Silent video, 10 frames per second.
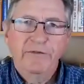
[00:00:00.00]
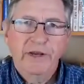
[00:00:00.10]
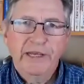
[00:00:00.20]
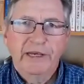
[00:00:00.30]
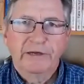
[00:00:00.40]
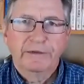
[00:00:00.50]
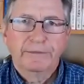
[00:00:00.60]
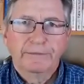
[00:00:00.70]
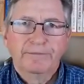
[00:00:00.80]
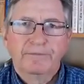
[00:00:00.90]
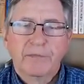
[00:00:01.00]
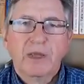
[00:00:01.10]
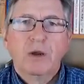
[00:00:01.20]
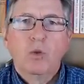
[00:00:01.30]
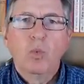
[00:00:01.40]
video,
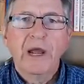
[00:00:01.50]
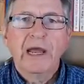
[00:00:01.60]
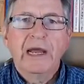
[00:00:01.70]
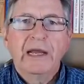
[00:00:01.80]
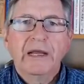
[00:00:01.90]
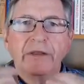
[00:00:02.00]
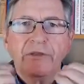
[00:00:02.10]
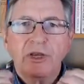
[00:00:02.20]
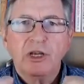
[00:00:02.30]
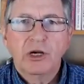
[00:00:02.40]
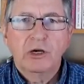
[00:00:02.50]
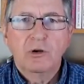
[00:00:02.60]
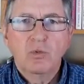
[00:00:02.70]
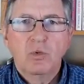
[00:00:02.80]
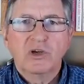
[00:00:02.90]
where the
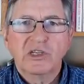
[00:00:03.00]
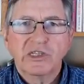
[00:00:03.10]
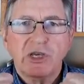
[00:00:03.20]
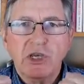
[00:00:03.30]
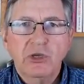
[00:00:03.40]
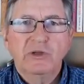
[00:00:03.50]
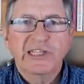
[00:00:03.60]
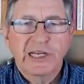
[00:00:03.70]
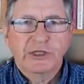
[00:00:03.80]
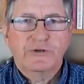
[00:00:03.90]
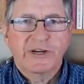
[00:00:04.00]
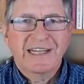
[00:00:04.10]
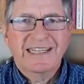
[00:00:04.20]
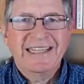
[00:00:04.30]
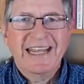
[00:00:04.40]
goal was that you set your
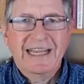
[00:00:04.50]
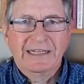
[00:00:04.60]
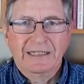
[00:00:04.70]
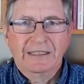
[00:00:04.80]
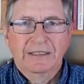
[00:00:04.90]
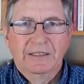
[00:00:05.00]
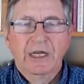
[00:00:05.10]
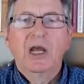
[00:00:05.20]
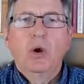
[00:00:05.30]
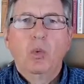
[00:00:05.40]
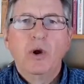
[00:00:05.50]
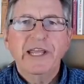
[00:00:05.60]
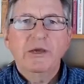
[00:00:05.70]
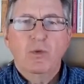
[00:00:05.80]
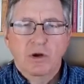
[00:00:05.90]
intent. What do
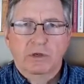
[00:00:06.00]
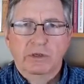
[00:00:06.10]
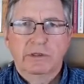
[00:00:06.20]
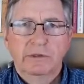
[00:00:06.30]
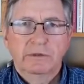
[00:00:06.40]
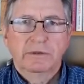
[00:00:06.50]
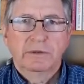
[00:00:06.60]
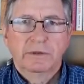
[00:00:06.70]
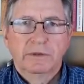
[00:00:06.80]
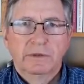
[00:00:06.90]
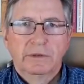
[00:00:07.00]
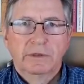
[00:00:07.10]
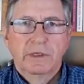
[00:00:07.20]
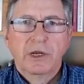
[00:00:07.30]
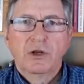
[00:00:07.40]
you want?
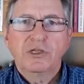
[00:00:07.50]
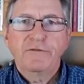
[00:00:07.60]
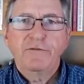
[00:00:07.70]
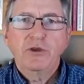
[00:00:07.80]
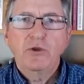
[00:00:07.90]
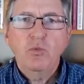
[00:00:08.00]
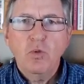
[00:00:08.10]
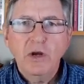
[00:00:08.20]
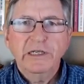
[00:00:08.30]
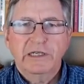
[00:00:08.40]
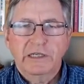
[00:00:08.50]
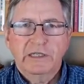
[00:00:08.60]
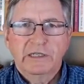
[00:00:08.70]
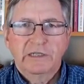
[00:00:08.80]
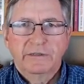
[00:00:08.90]
Because if you want
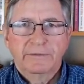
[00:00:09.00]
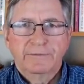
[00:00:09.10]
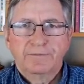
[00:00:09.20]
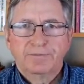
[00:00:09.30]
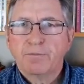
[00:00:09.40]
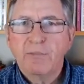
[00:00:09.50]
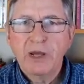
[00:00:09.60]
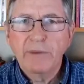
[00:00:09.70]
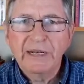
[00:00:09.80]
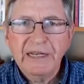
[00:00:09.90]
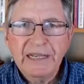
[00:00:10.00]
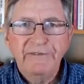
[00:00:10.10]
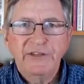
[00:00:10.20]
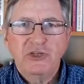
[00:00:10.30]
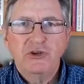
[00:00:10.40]
it, my
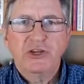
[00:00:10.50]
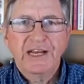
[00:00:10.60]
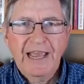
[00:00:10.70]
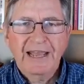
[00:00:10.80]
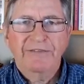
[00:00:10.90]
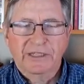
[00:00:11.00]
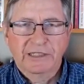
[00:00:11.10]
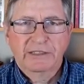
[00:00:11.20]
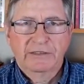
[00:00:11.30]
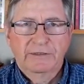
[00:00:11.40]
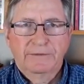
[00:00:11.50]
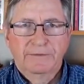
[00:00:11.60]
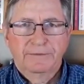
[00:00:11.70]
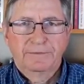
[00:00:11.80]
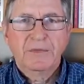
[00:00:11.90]
belief is you can have it.
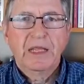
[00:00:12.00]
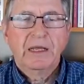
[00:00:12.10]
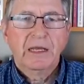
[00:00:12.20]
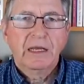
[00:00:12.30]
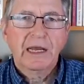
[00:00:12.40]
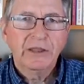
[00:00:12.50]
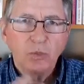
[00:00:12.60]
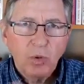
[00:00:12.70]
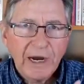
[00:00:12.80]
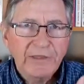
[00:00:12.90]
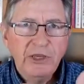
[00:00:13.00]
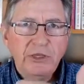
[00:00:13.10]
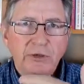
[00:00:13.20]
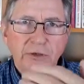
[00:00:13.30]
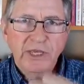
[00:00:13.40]
And the way that
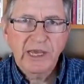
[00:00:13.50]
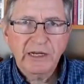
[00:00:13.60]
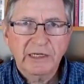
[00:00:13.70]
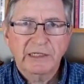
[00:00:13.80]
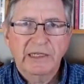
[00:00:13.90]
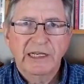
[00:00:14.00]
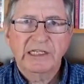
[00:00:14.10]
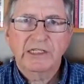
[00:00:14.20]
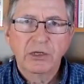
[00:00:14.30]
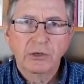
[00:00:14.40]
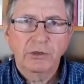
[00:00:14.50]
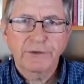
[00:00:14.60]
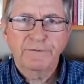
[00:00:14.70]
you get it is to look at the